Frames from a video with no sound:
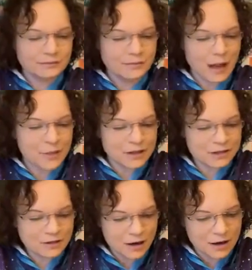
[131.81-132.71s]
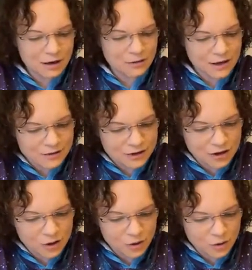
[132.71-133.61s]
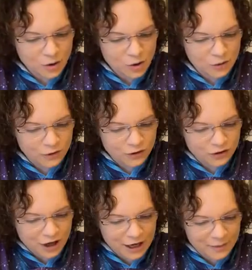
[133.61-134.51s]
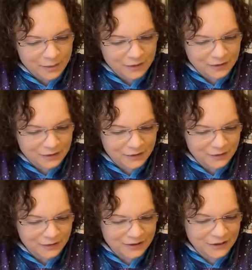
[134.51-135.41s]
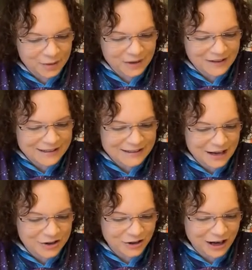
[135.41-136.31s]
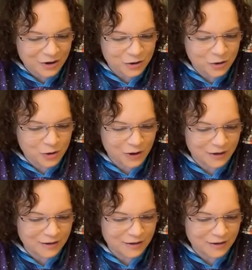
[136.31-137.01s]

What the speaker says: I'm going to start with 2 oval shapes. This is going to be the center. How cool.